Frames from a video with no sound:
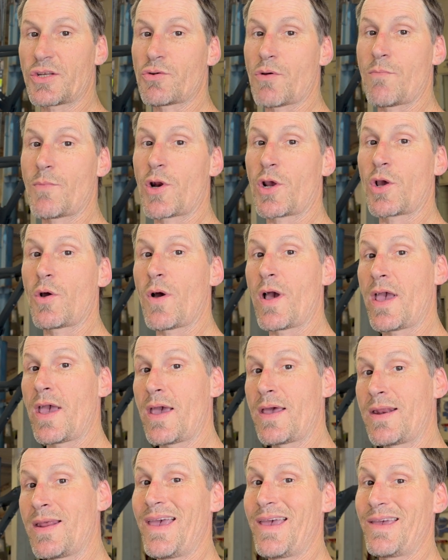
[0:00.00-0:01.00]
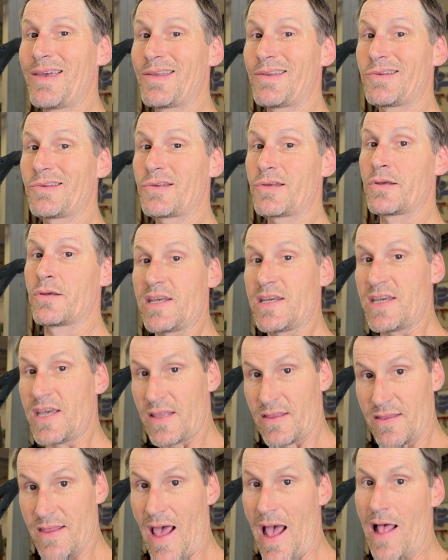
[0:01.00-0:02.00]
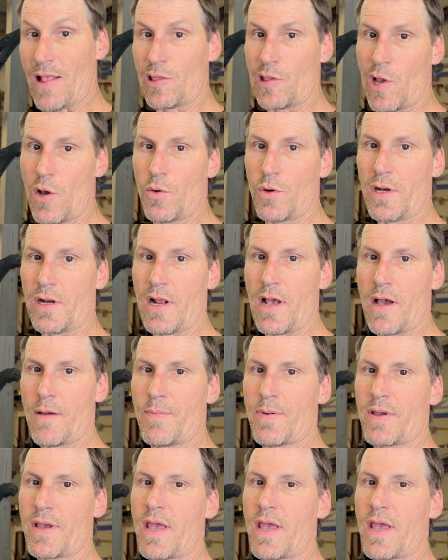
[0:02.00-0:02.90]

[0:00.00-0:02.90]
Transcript: So I'm gonna go ahead and get that loaded up.